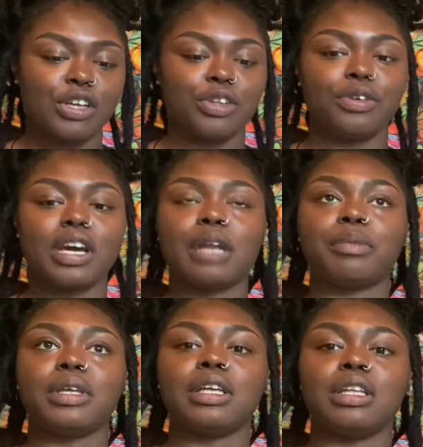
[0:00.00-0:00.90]
You gotta
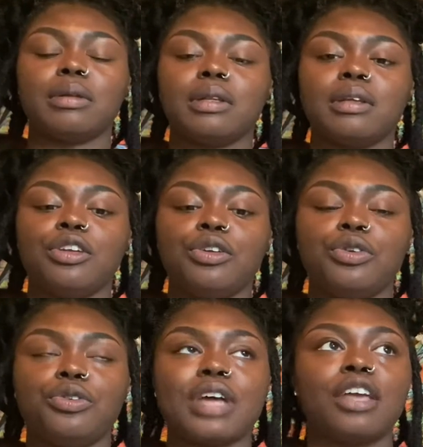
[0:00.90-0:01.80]
be
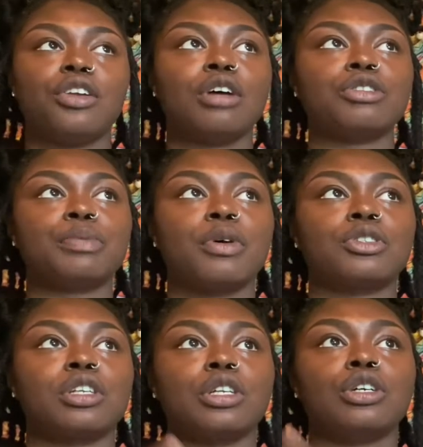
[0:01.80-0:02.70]
you don't supposed
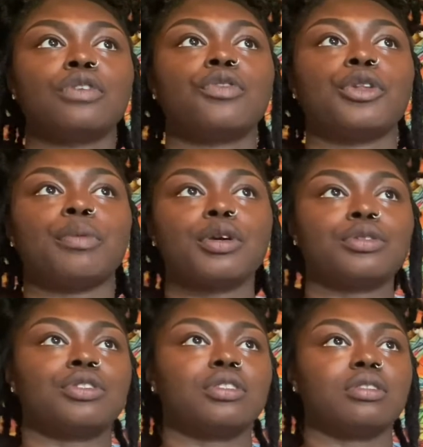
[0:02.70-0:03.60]
to look for the
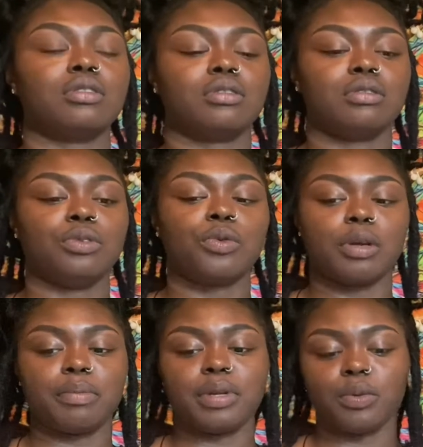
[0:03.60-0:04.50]
person you want
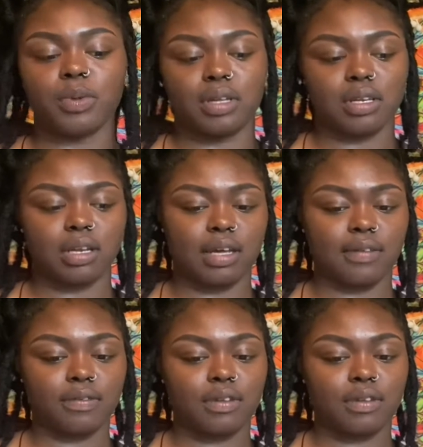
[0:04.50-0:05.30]
to be with in life.